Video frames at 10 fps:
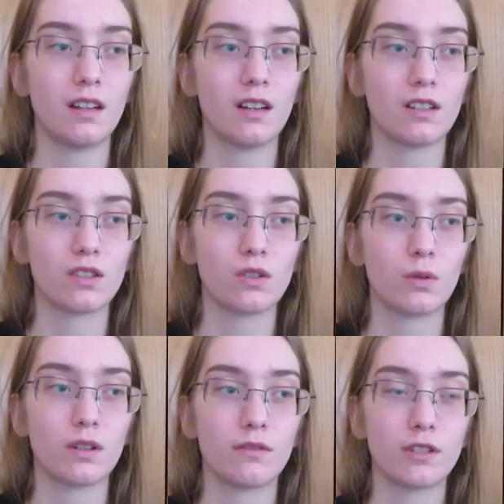a
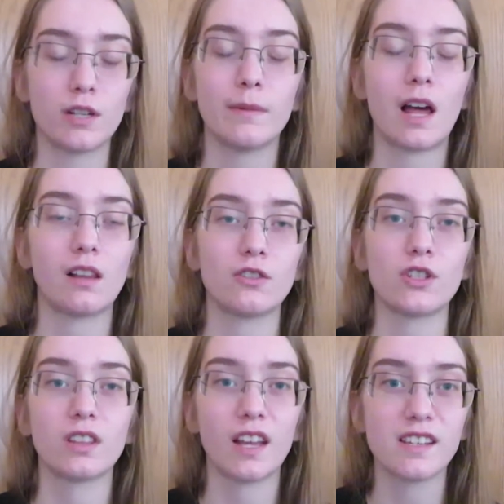sort of terminology
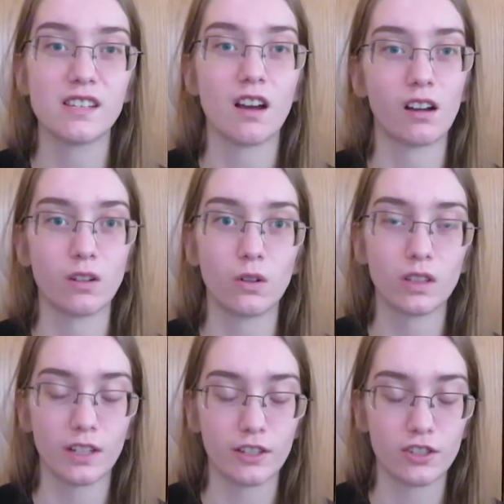like young adult
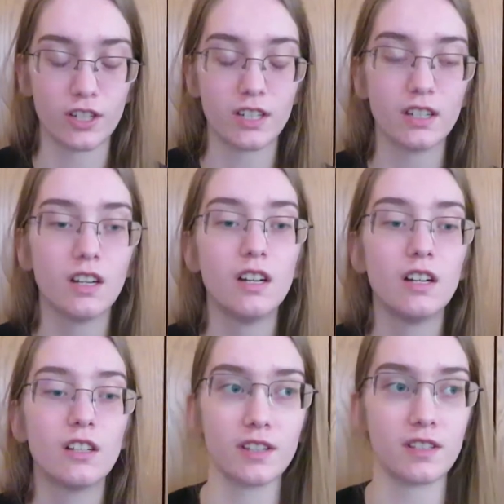literature.
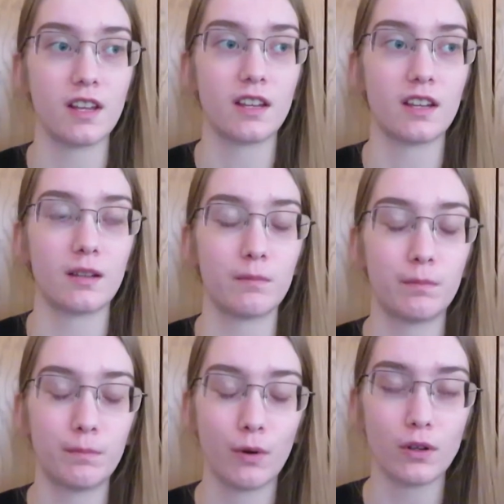Just like
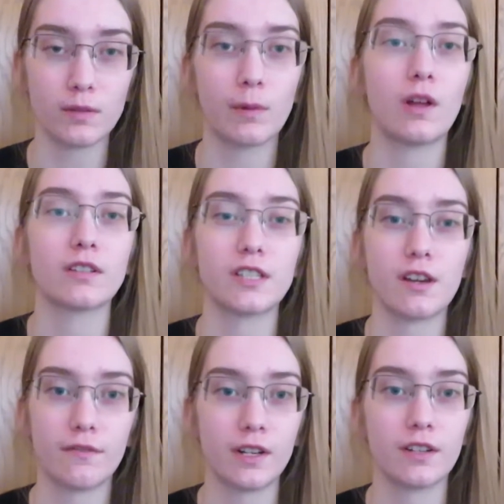books belong to their
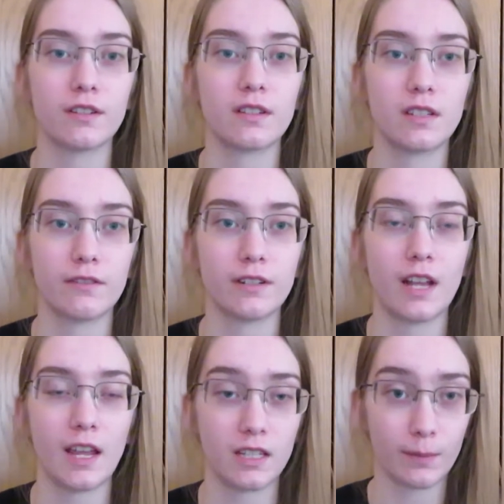readers, different
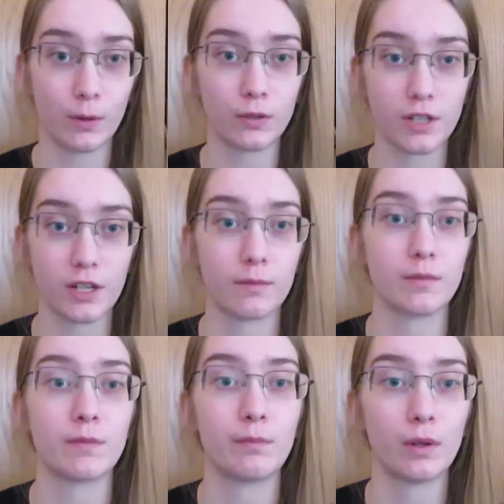atypical
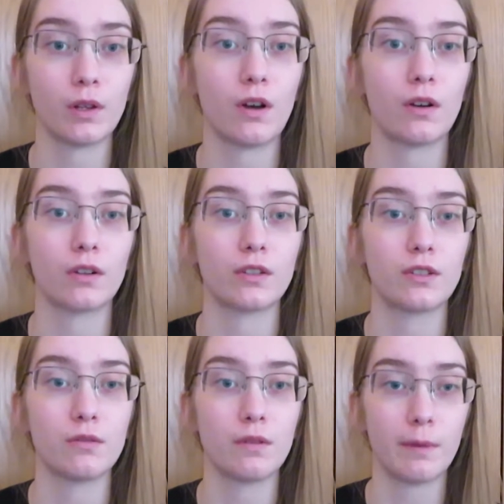terms belong
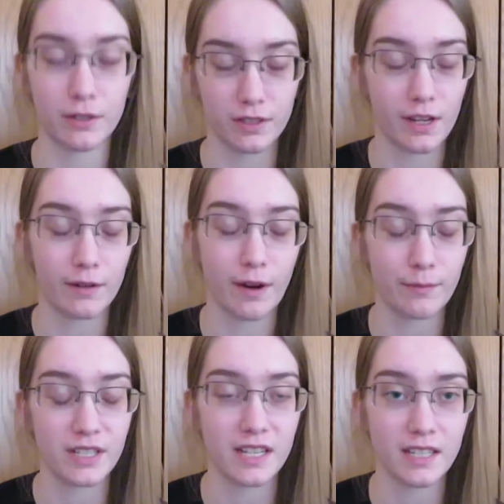to the person they are
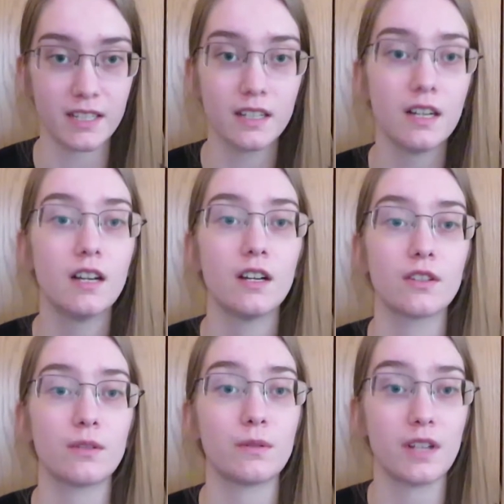representing.
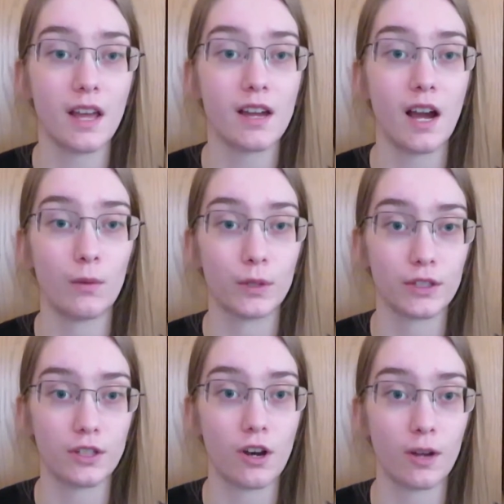So today I want
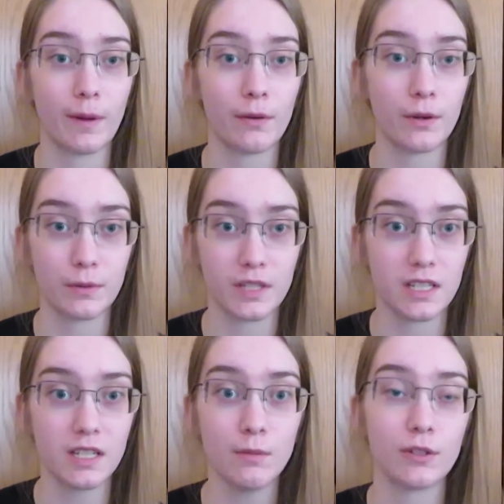to talk about
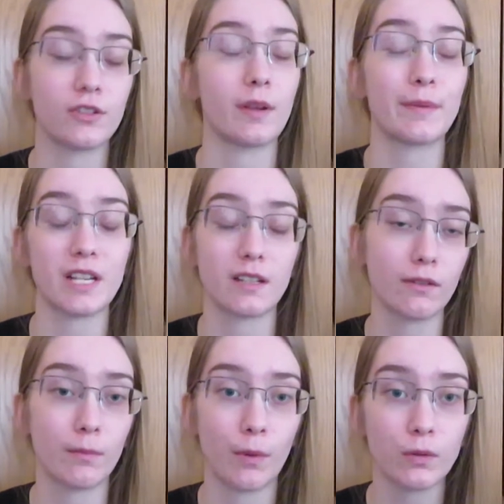OCD, which is obsessive
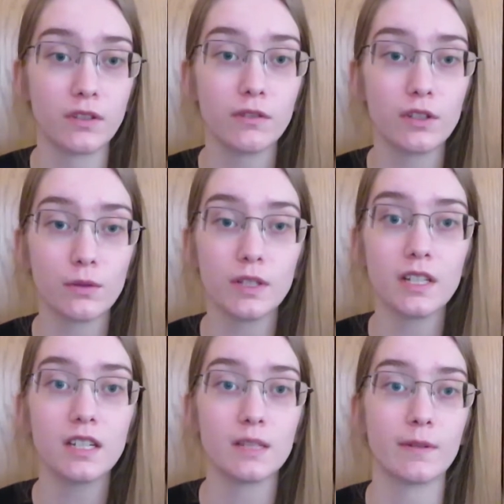compulsive
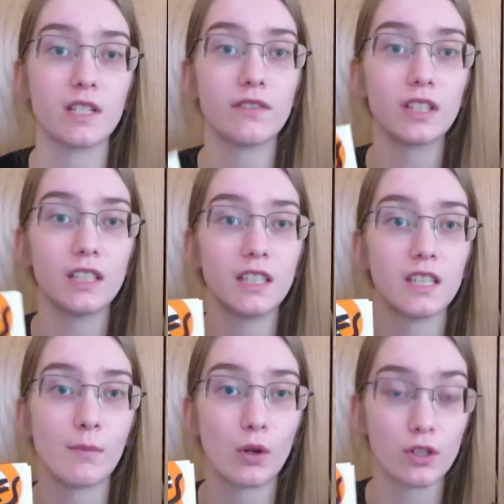disorder, specifically in
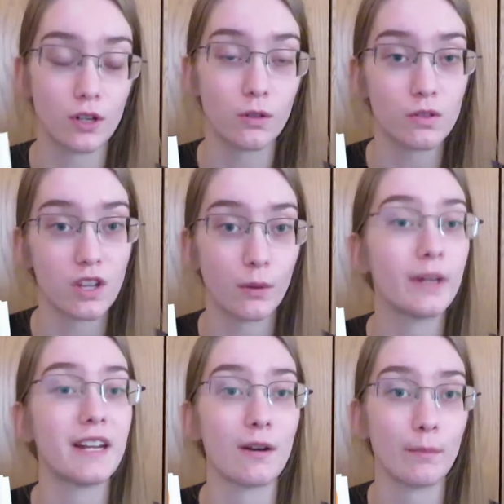the book Turtles All the Way
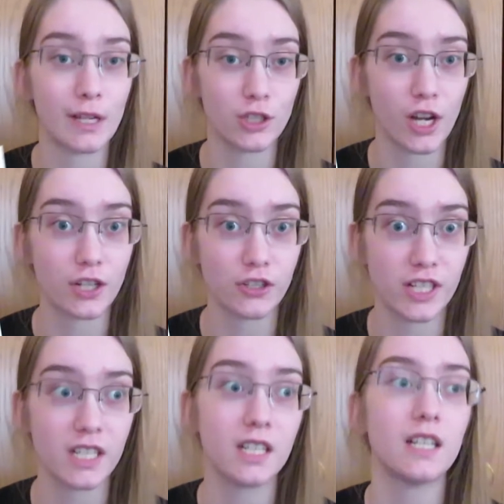Down by John Green.